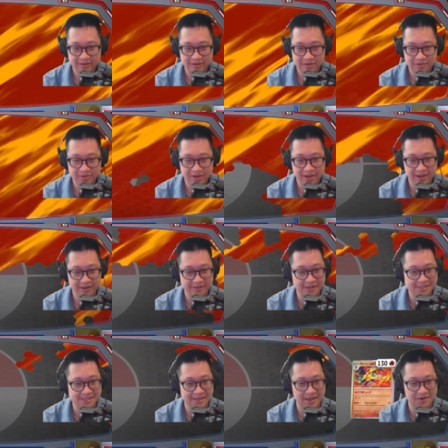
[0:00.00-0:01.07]
Okay, and
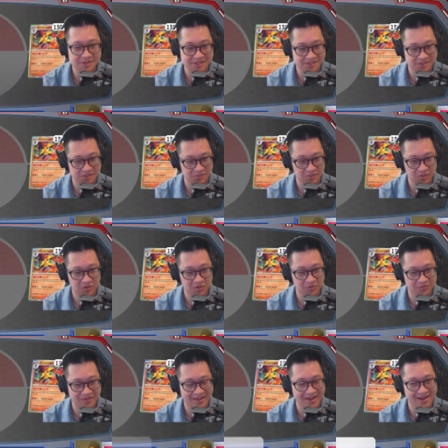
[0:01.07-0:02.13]
this allows us to
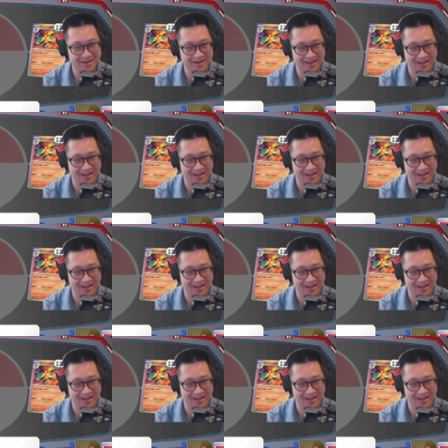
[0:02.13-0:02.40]
move that